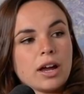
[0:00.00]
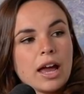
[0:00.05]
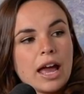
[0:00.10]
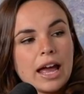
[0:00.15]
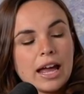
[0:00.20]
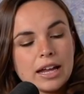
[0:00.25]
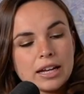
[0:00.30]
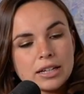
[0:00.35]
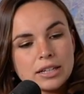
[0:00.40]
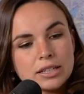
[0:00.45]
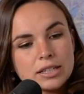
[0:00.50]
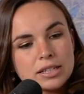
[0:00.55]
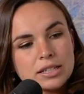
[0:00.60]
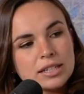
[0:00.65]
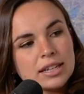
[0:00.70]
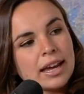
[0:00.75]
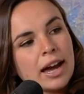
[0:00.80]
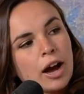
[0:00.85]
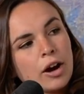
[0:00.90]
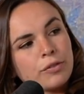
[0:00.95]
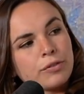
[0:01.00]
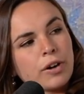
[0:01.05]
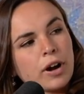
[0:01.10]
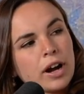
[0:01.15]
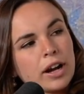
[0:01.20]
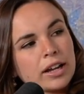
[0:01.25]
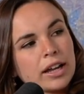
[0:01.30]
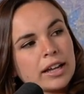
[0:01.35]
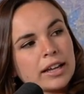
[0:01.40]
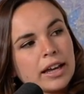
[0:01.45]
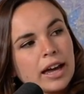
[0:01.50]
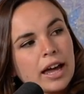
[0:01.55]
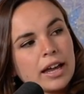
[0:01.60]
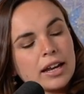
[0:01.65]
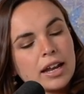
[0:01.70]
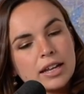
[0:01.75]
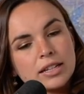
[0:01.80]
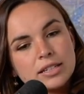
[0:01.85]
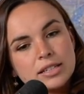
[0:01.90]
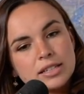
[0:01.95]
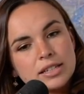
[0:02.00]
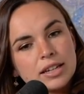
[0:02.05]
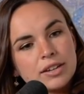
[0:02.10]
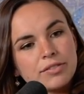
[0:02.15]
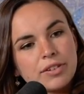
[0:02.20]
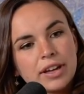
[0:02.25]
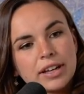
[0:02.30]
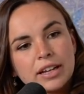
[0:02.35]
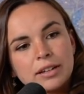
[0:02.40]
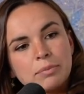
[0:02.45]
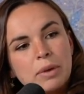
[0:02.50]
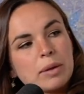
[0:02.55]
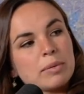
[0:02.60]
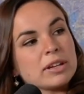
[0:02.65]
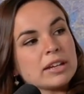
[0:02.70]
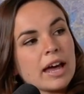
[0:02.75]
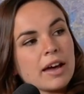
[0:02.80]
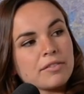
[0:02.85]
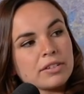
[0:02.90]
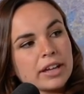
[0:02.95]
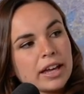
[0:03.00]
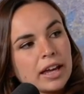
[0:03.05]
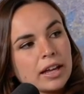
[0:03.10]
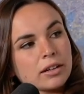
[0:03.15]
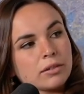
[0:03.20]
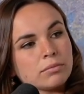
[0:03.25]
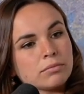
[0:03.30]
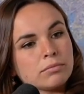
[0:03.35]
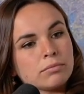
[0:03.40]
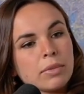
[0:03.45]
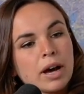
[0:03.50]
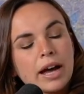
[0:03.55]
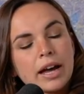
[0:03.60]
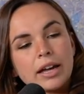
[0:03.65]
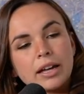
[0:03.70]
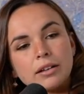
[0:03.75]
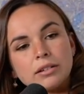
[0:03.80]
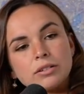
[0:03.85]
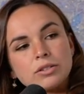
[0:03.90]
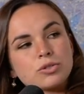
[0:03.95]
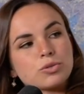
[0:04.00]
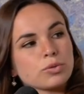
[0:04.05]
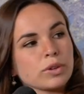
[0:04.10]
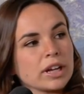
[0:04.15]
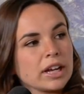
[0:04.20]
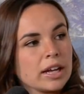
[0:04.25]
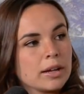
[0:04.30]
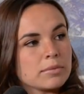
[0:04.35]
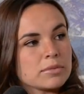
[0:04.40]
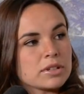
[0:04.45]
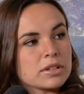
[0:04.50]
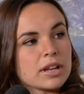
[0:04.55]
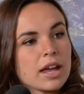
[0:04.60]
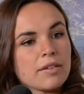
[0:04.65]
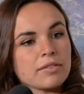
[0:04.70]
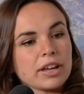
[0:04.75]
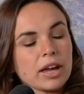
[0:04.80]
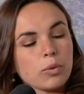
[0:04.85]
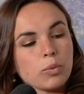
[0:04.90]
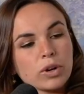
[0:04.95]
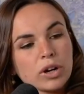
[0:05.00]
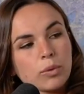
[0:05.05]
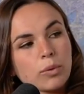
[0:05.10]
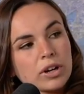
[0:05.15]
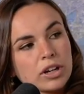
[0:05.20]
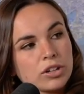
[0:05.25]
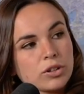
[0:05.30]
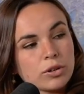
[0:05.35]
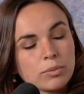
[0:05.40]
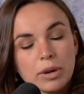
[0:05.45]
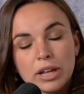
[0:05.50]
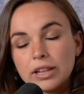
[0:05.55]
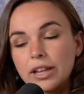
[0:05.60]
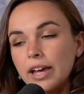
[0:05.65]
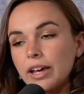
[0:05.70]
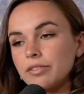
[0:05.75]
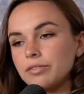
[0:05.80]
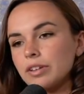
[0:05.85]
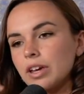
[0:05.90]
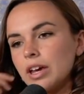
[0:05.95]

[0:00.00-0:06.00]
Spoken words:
and see how far I can get and see if I can maybe navigate my dreams and navigate what I want to do in my life.